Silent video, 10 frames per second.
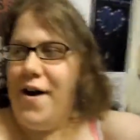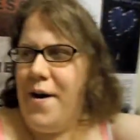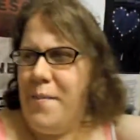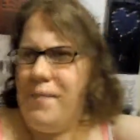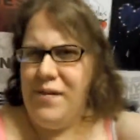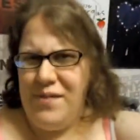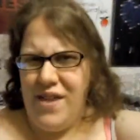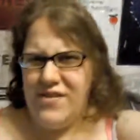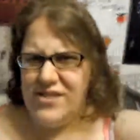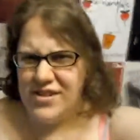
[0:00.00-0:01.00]
um, but we
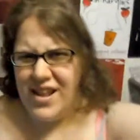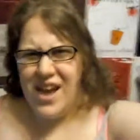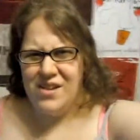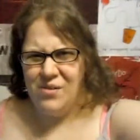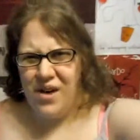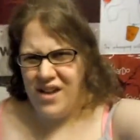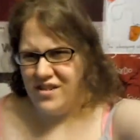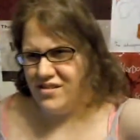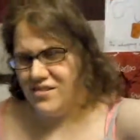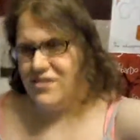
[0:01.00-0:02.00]
haven't done that in a
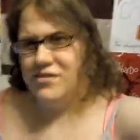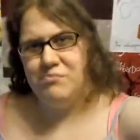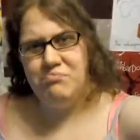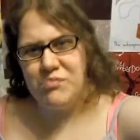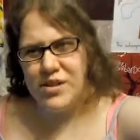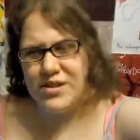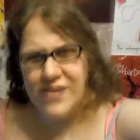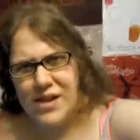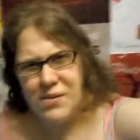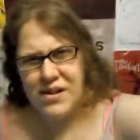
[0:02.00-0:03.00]
while does
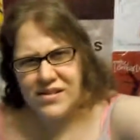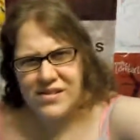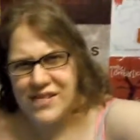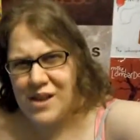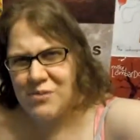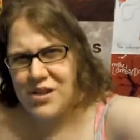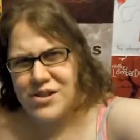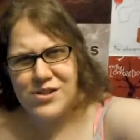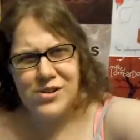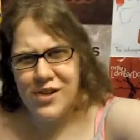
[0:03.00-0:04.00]
anyone else out
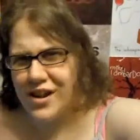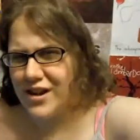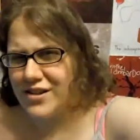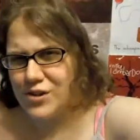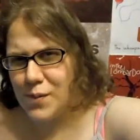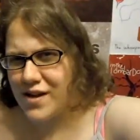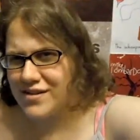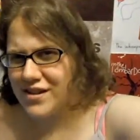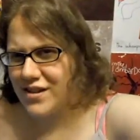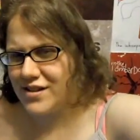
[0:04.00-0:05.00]
there still get an Easter
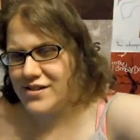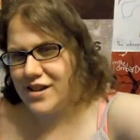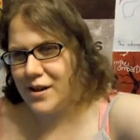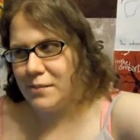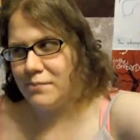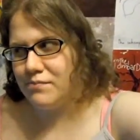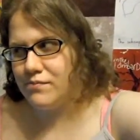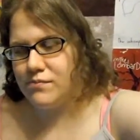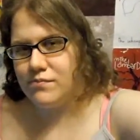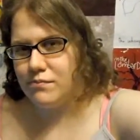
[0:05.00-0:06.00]
basket that's like
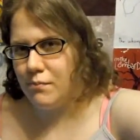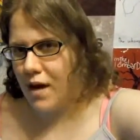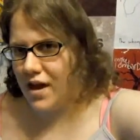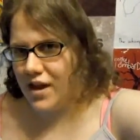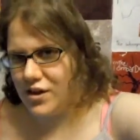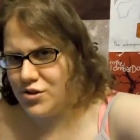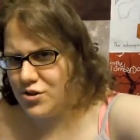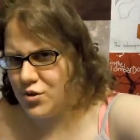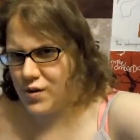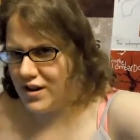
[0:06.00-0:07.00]
my
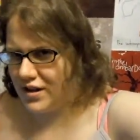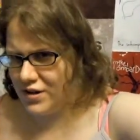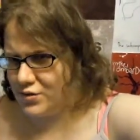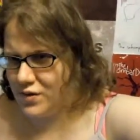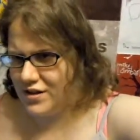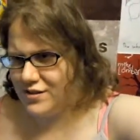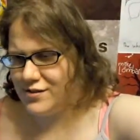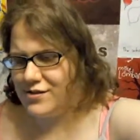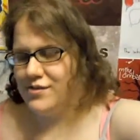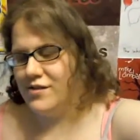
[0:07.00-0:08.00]
age, 20 in your
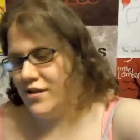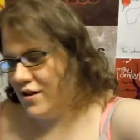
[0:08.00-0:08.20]
20s?